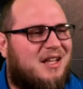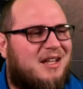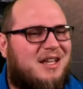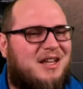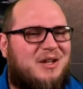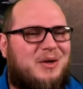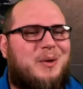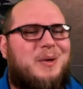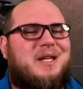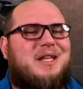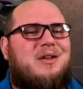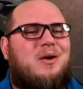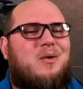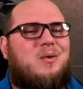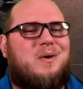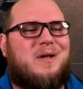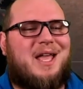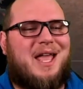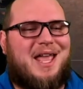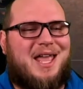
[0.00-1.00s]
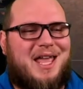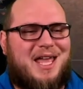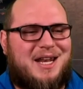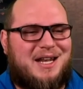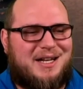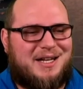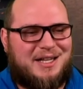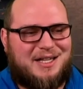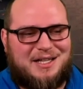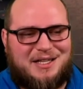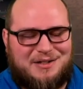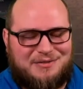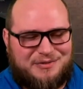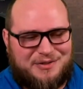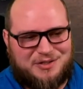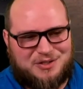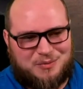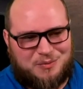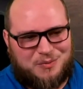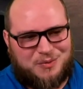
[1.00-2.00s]
Going to go to old Canada
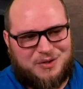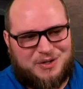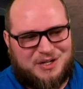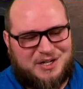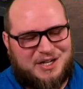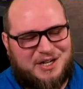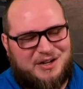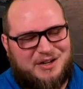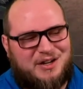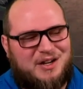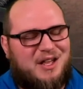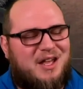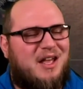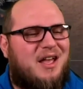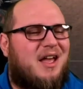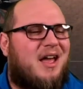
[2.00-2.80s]
for some work here.